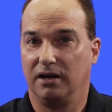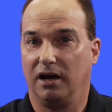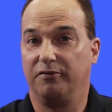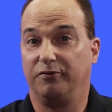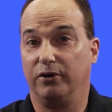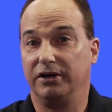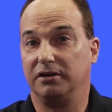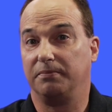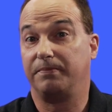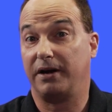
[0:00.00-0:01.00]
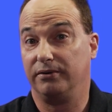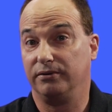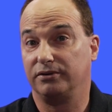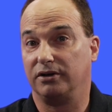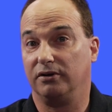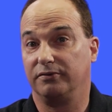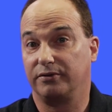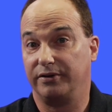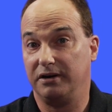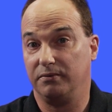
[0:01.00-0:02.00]
avoid the perils of
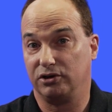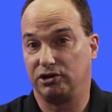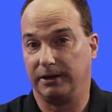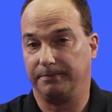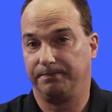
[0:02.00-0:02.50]
greenwashing.